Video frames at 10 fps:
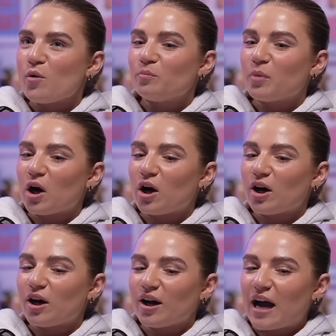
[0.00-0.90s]
but
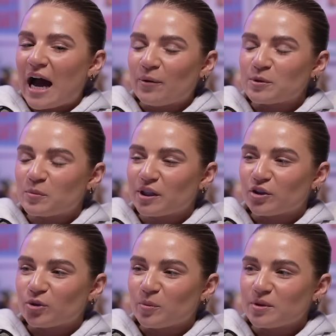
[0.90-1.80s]
I was playing
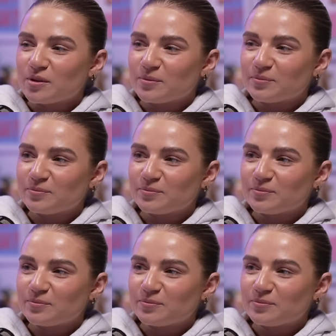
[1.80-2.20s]
Cupid.